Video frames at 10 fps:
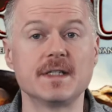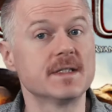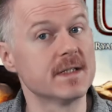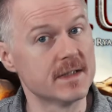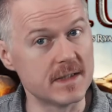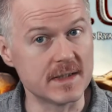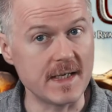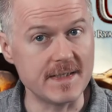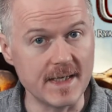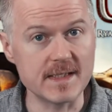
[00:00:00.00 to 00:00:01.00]
since this is
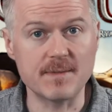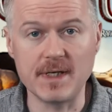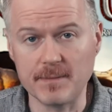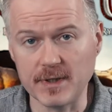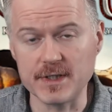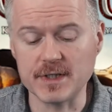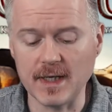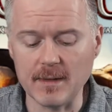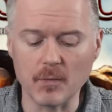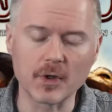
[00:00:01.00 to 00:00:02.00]
a dice manipulation
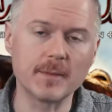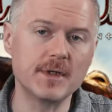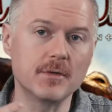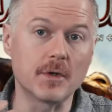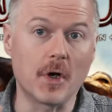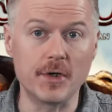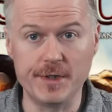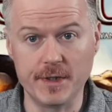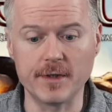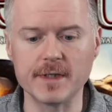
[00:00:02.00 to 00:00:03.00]
game, we're gonna be doing our
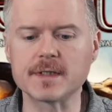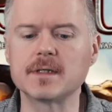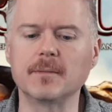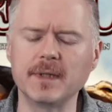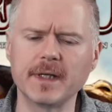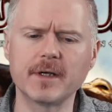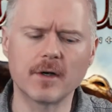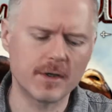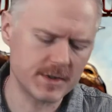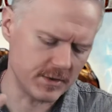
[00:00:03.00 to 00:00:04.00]
darndest to play
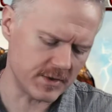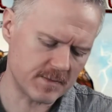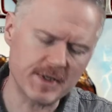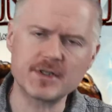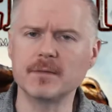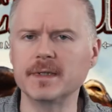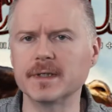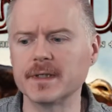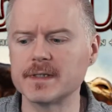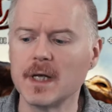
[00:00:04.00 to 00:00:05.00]
cards, to use special
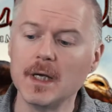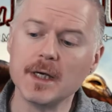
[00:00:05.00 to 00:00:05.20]
abilities,